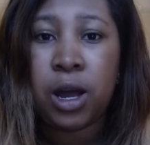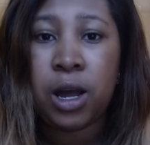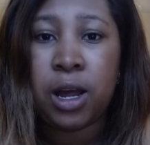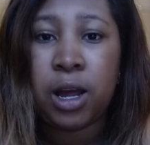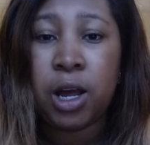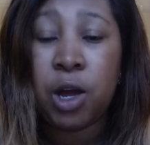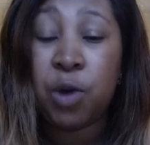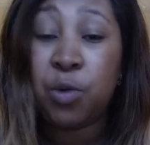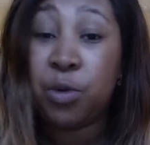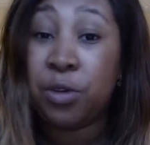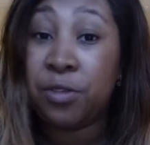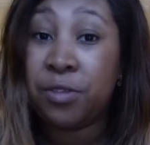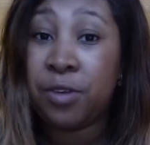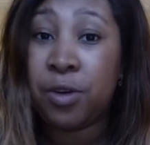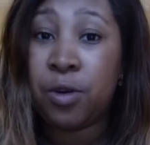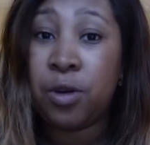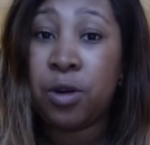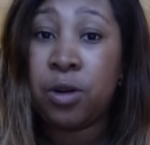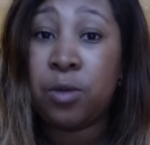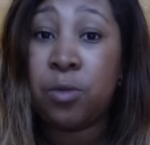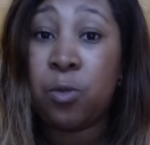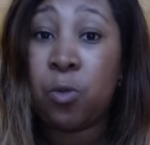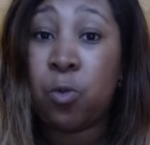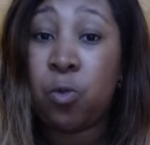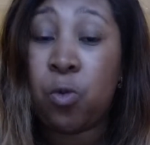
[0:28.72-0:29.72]
a review
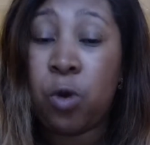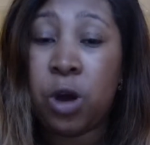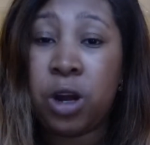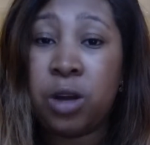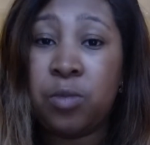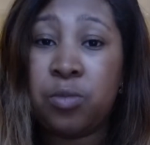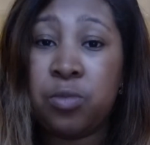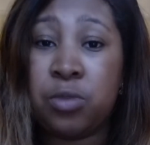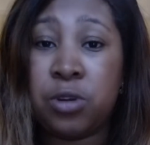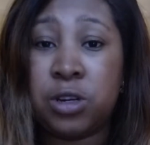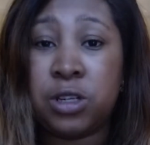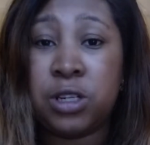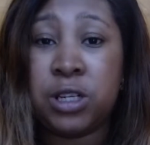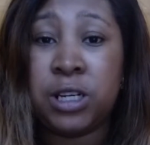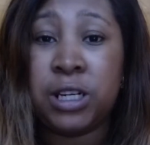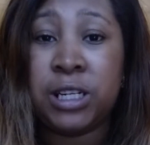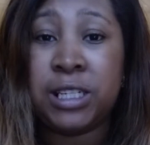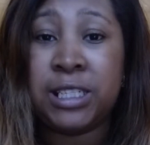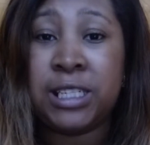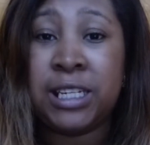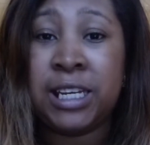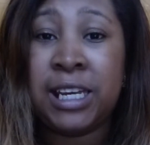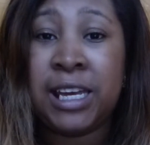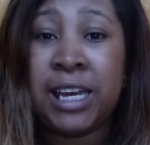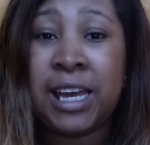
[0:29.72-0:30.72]
on one
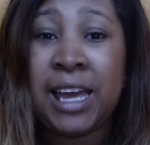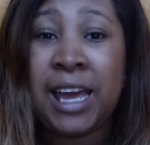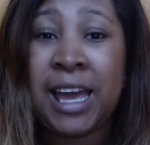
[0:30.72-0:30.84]
product,